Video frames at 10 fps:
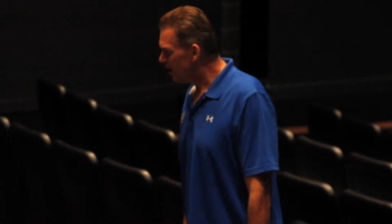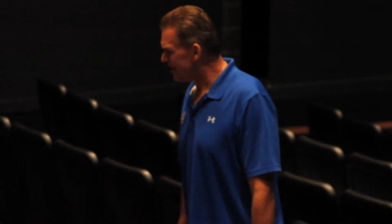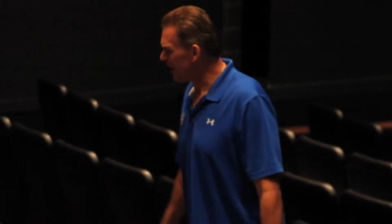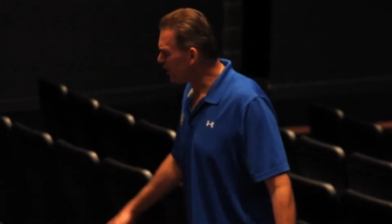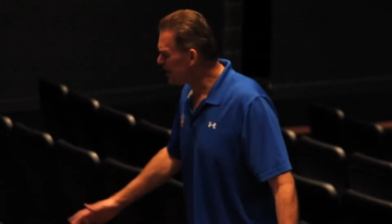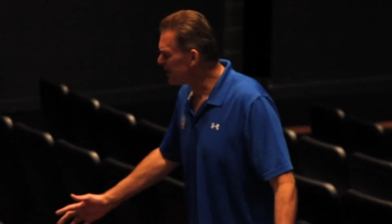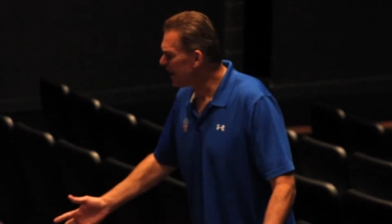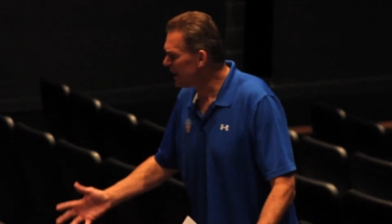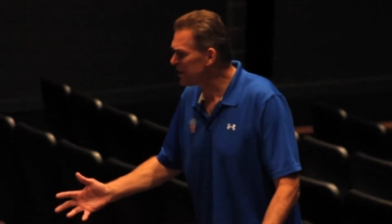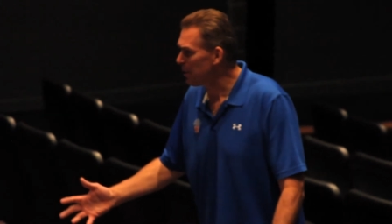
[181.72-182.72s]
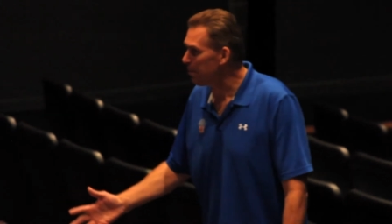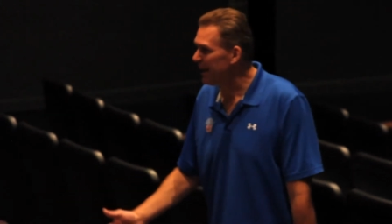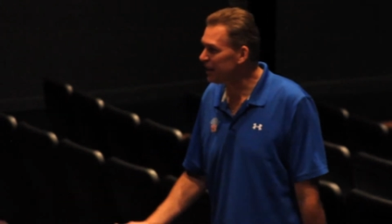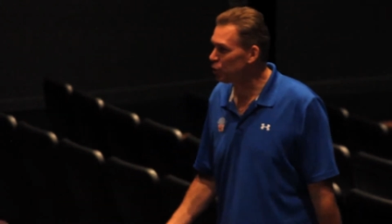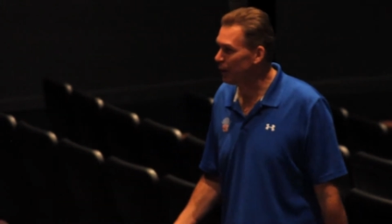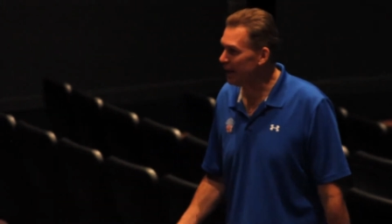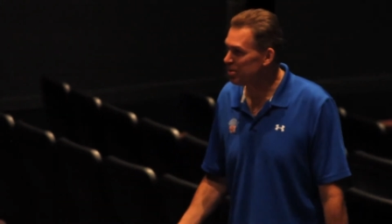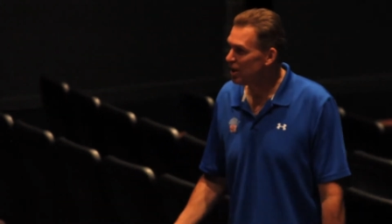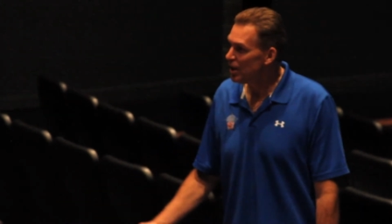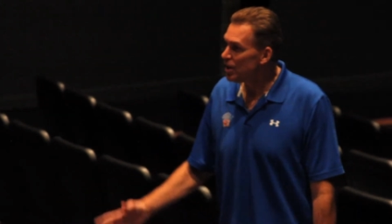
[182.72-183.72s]
start setting some big dreams
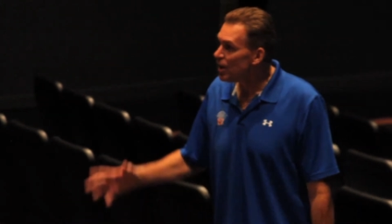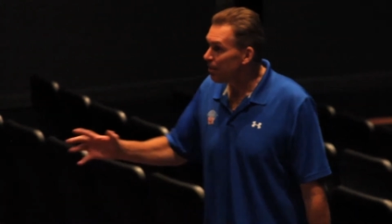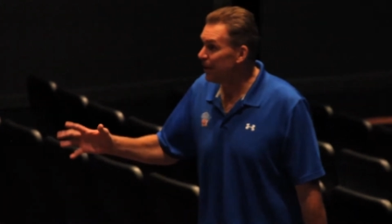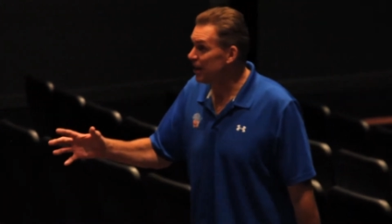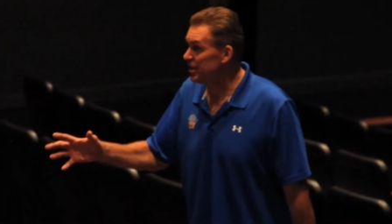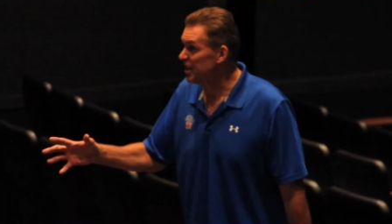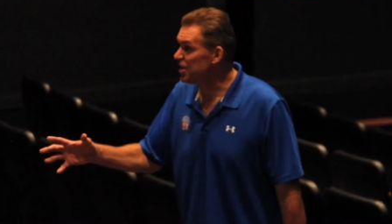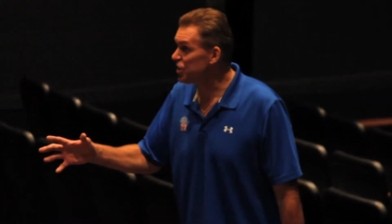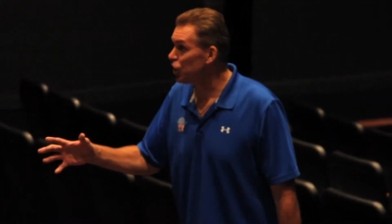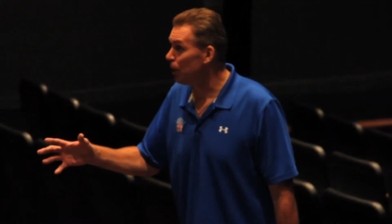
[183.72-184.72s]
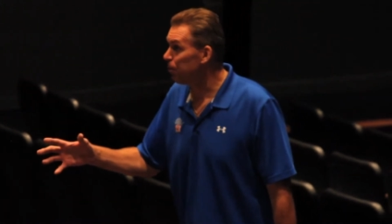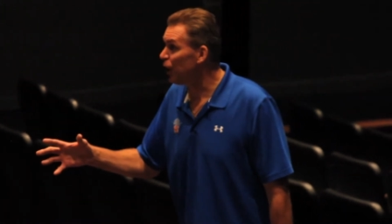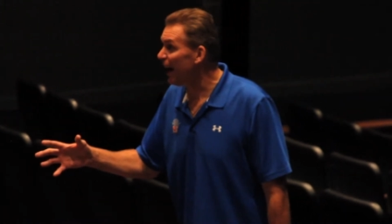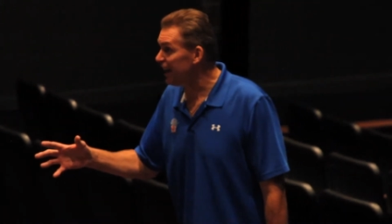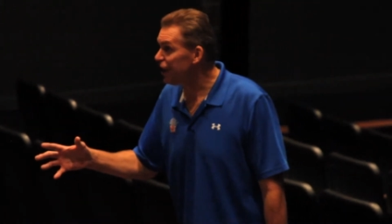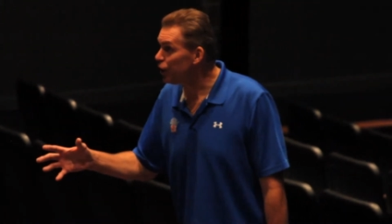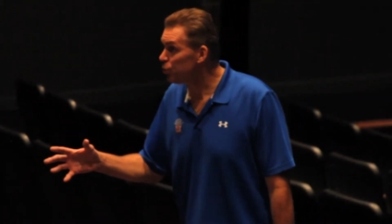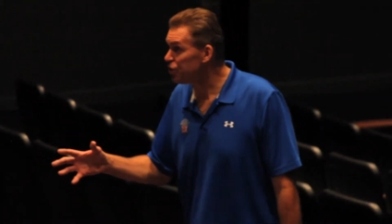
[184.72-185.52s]
because this is going to apply to you